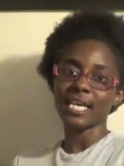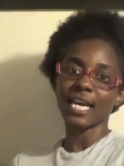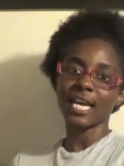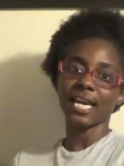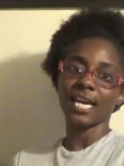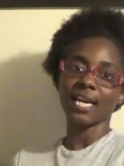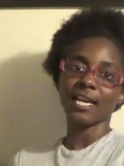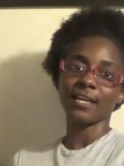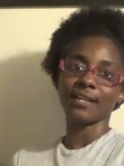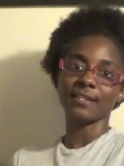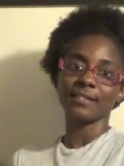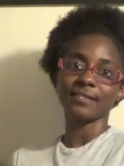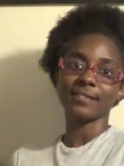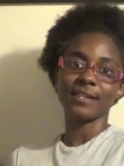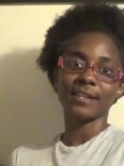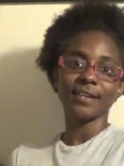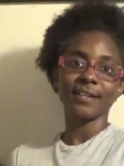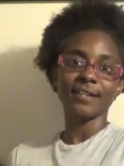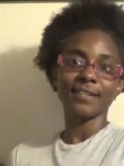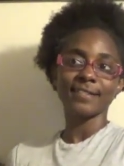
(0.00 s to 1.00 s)
and
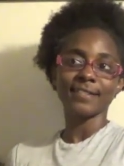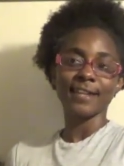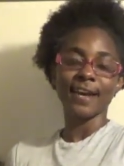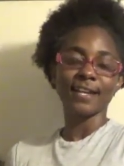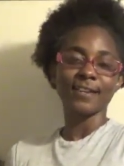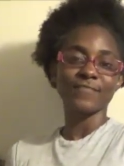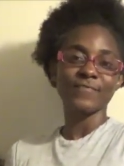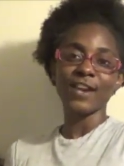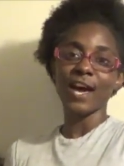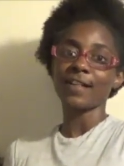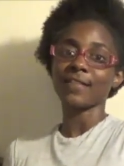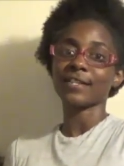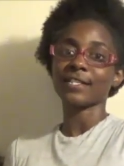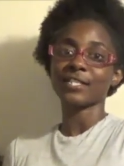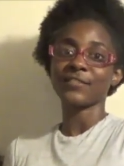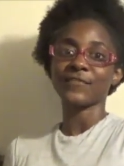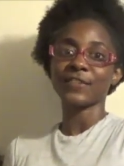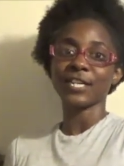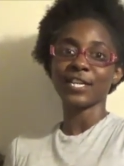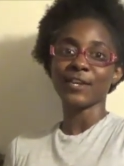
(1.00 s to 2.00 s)
a lot of knowledge
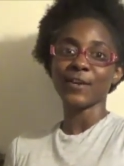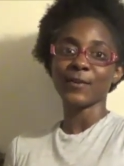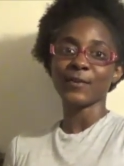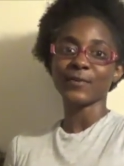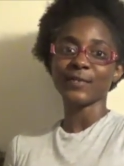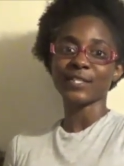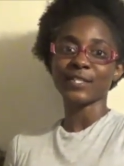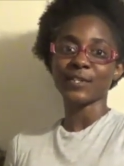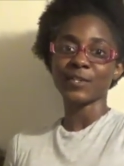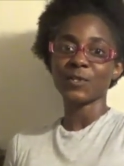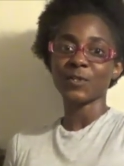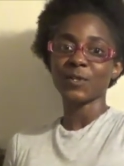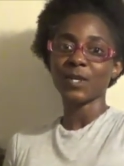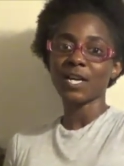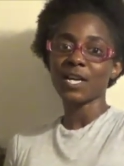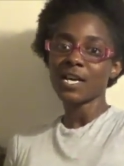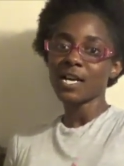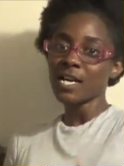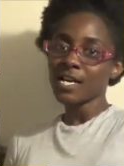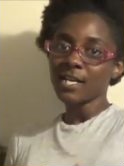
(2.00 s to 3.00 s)
videos. So
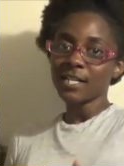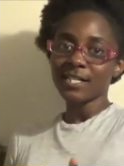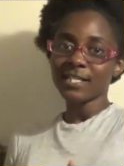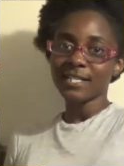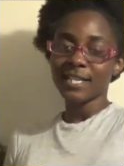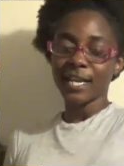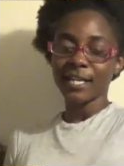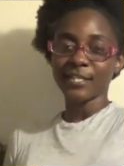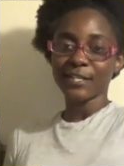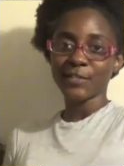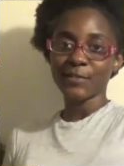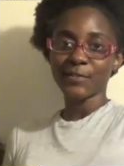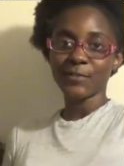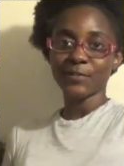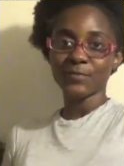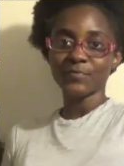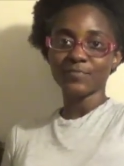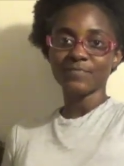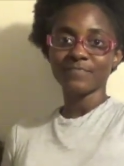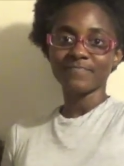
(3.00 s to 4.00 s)
stay tuned.
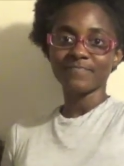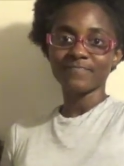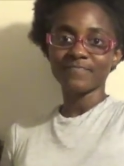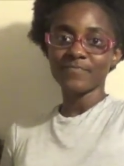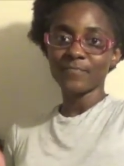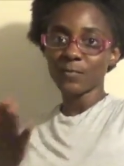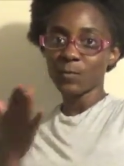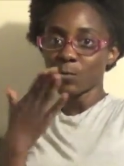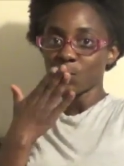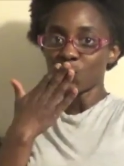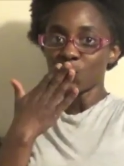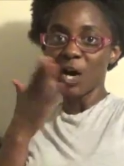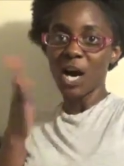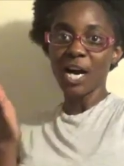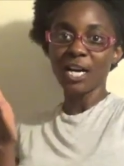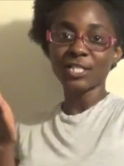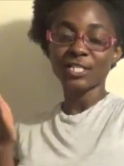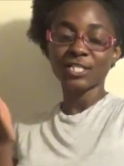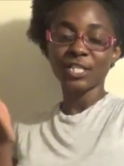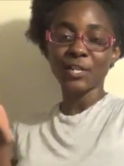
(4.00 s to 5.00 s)

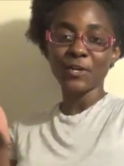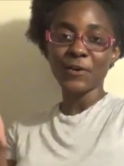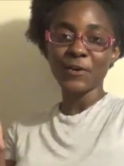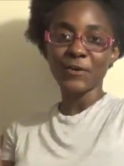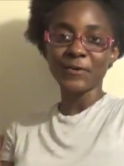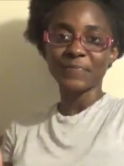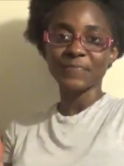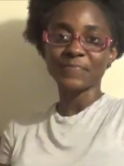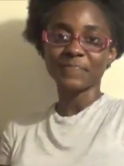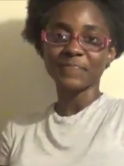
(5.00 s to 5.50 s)
Shalom.